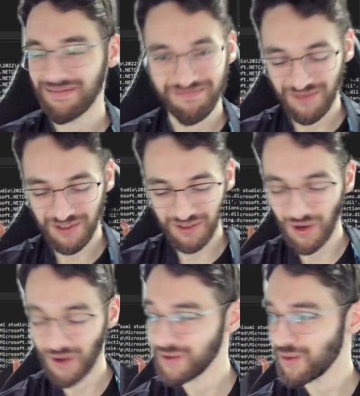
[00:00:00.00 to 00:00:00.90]
this is
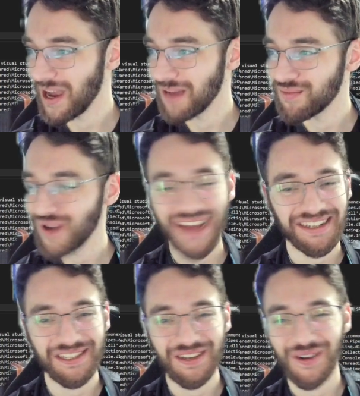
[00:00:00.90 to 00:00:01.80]
also why I'm
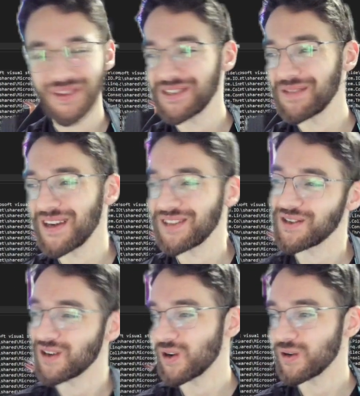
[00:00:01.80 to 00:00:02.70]
practicing all this to make sure
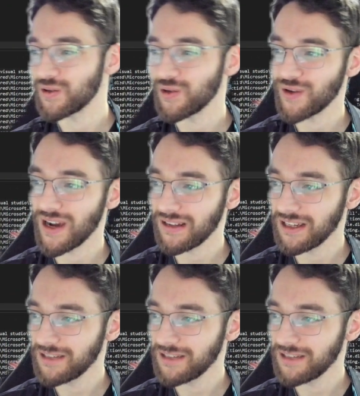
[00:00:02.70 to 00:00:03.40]
it all goes through correctly.